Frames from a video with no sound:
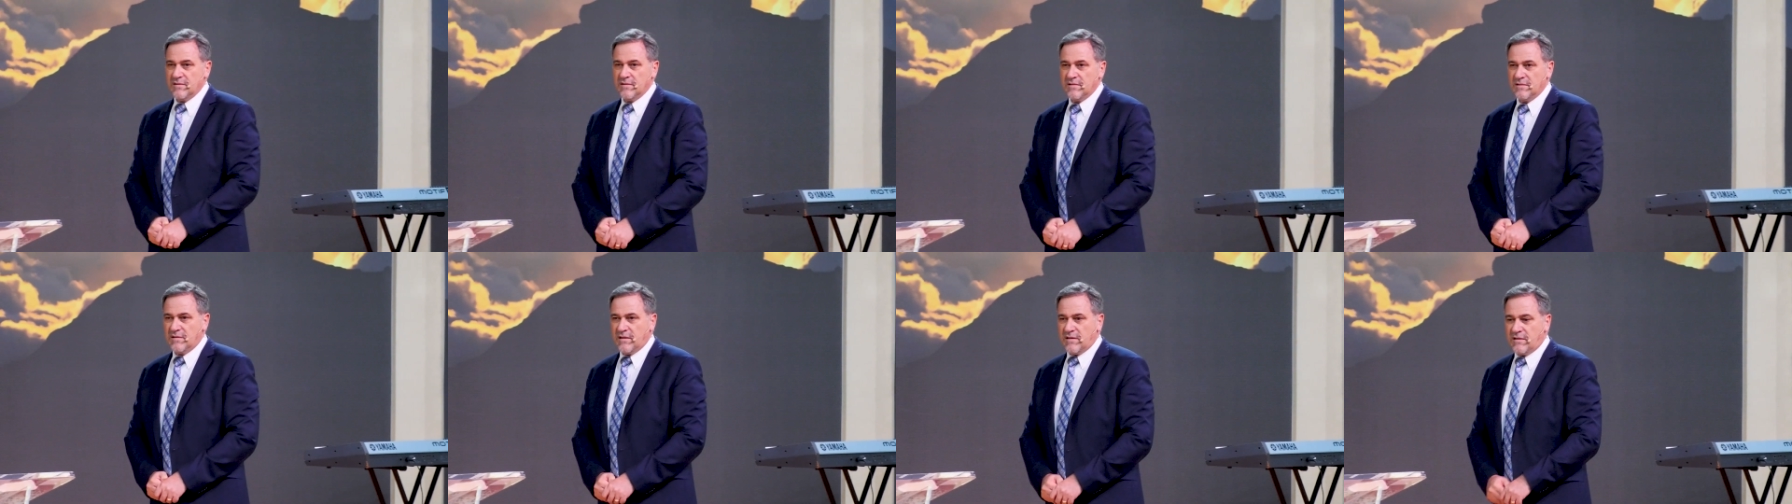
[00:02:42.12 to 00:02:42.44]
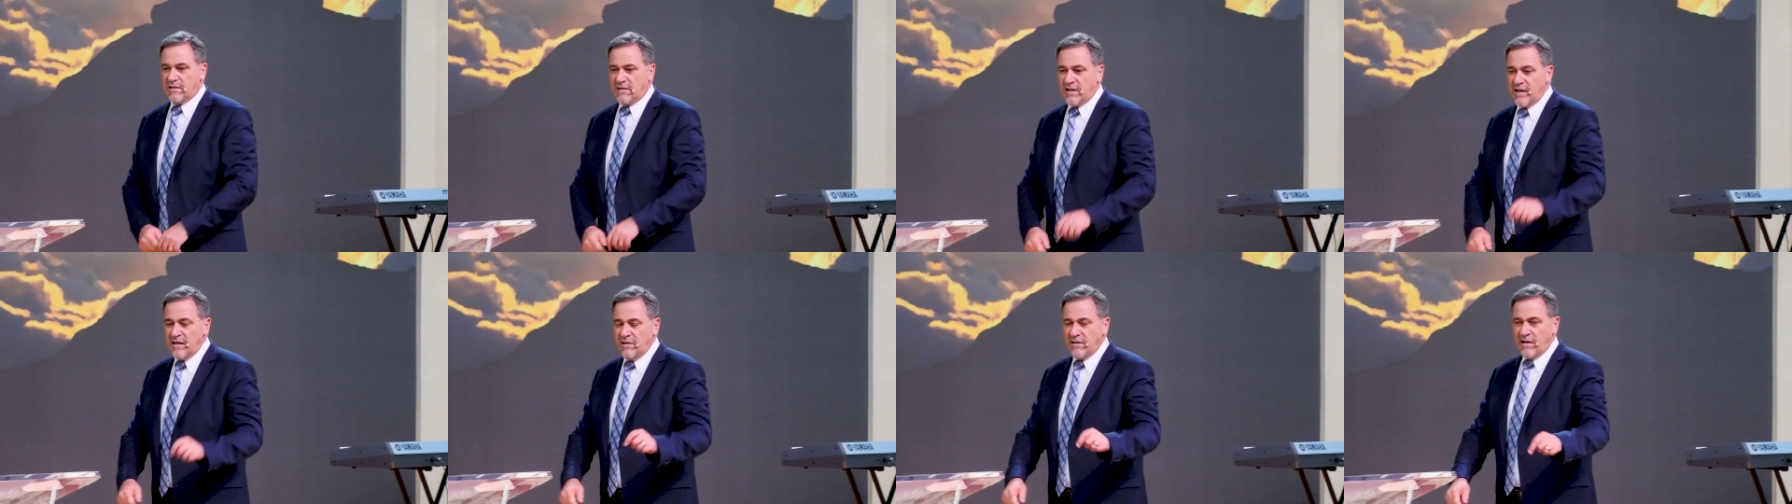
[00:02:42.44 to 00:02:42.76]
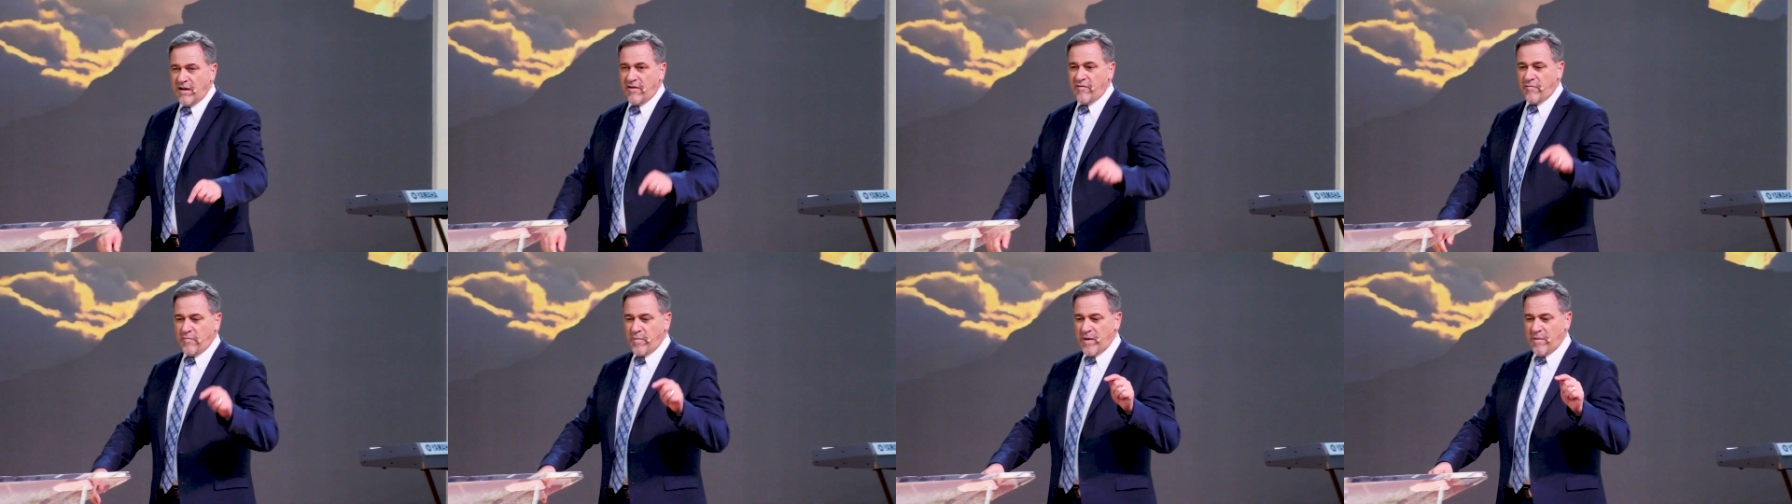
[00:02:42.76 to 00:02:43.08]
The thing that
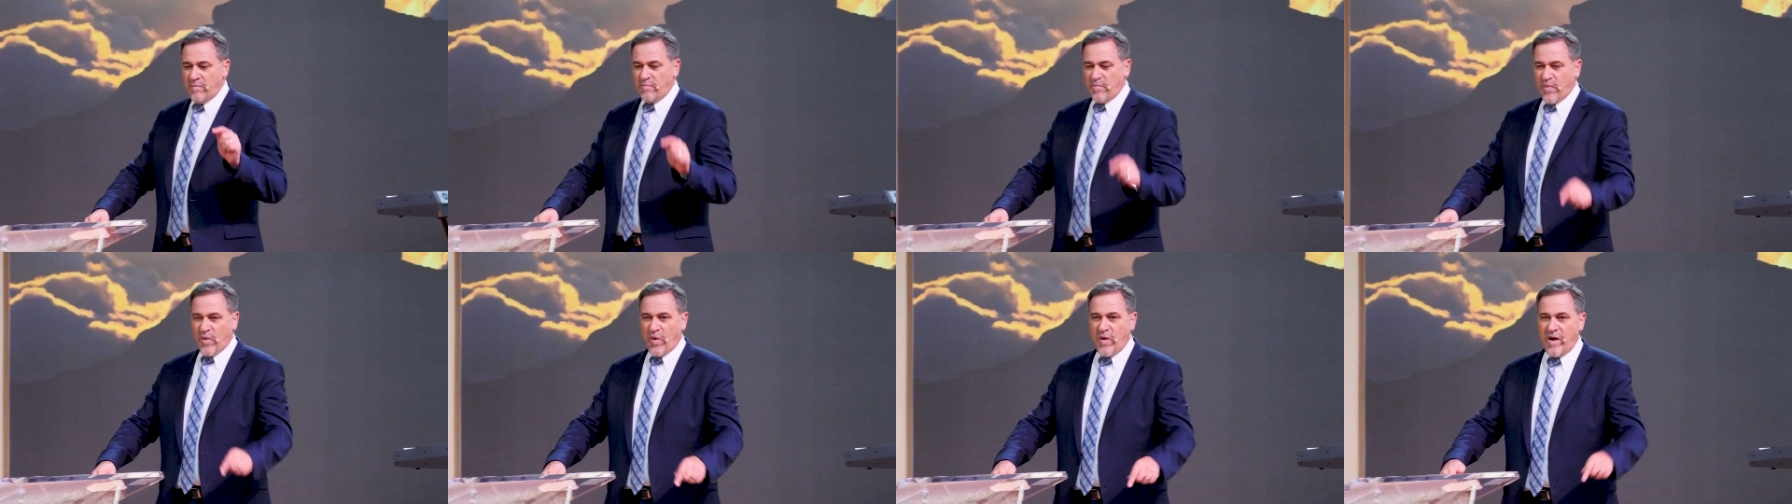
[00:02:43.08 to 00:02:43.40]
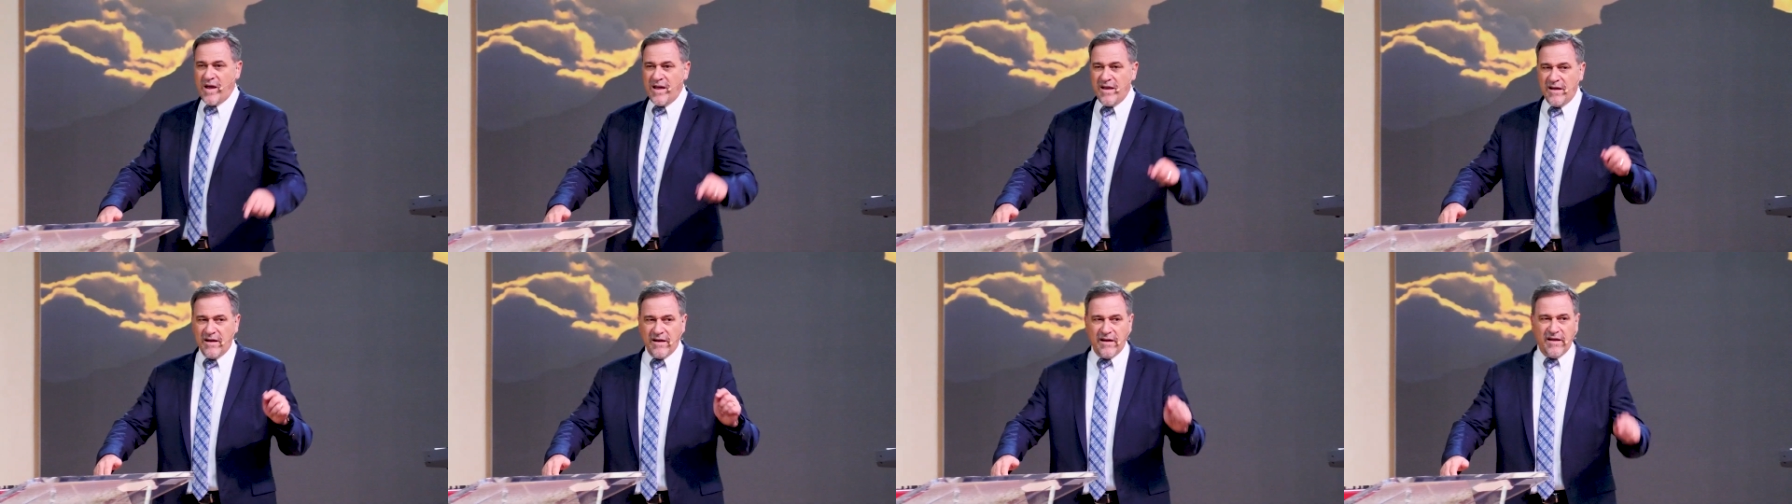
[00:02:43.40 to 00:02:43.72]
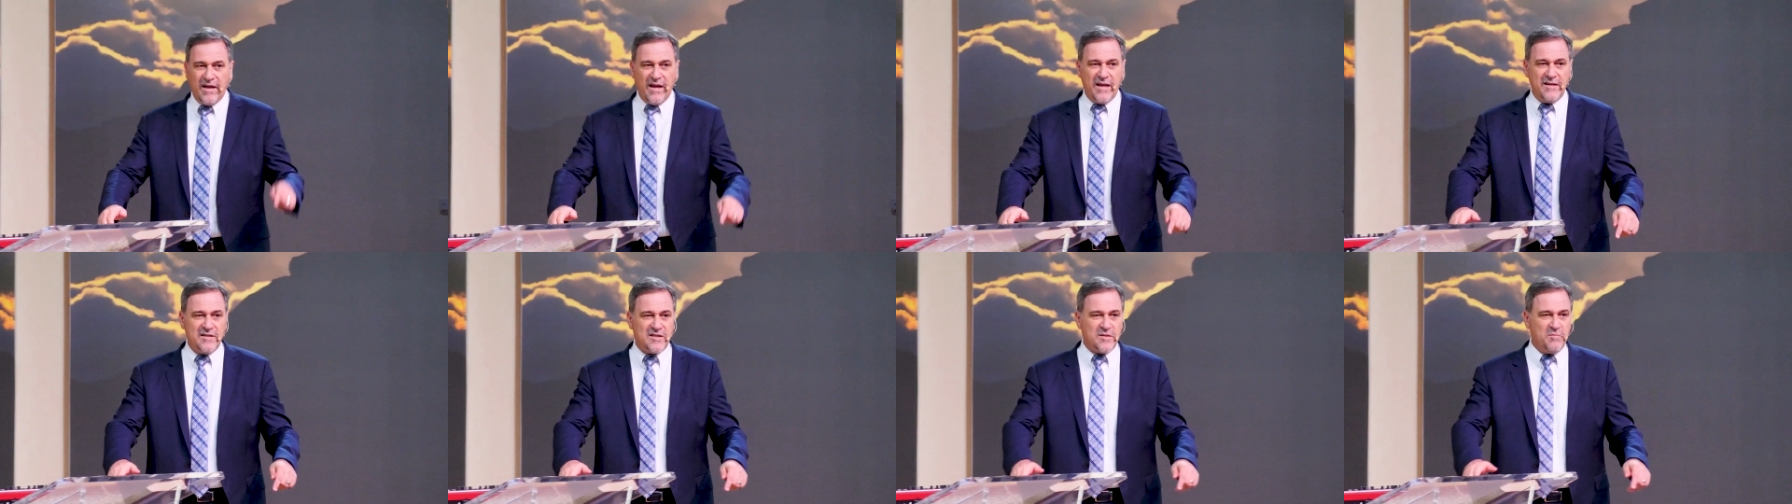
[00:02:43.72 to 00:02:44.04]
I've been praying
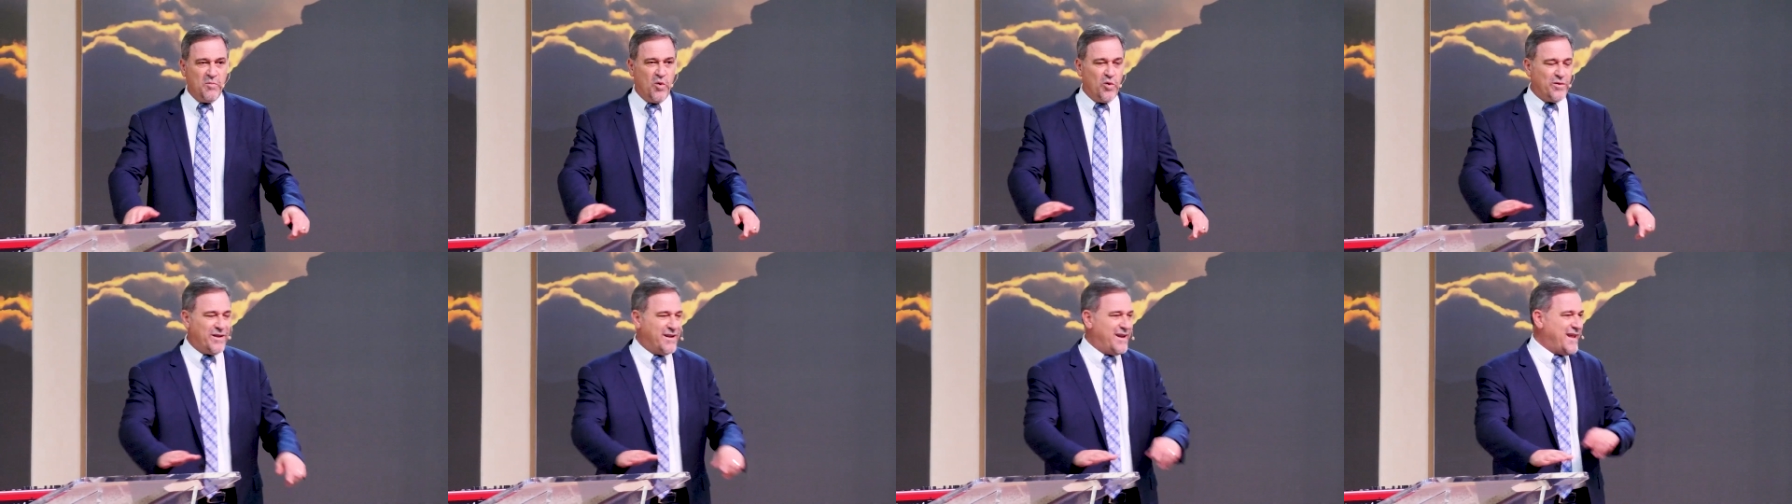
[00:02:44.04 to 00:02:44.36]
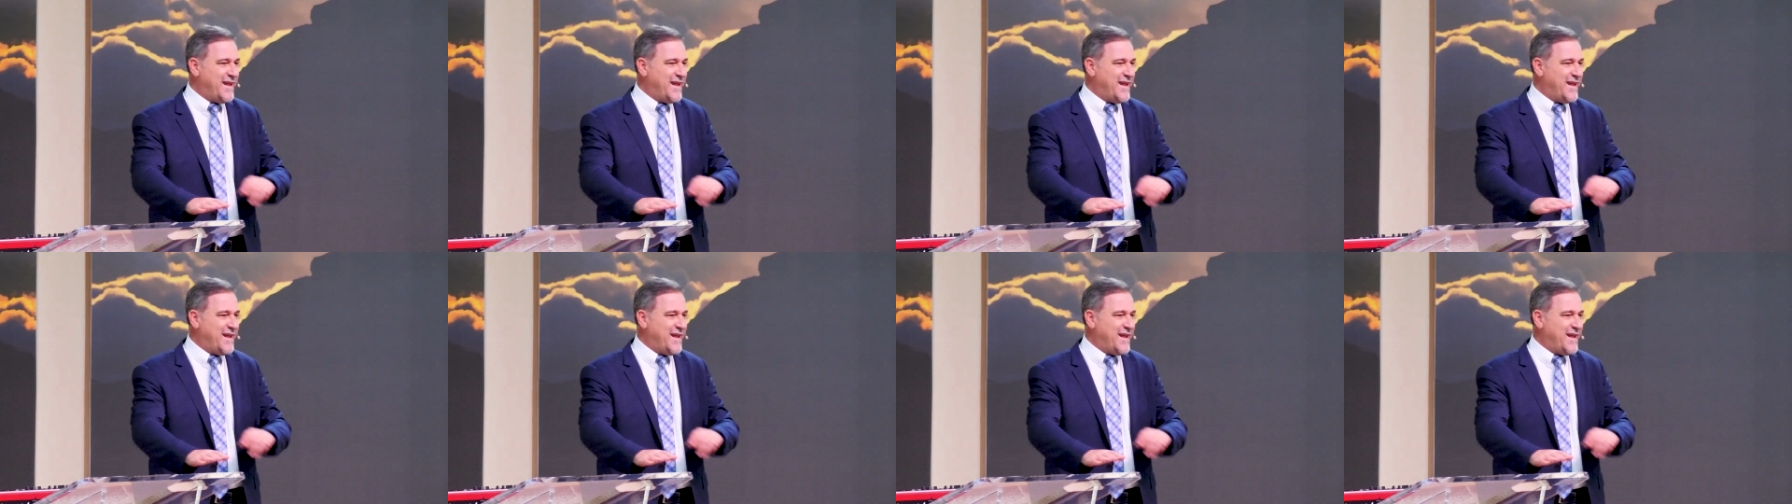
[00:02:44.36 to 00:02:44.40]
against more than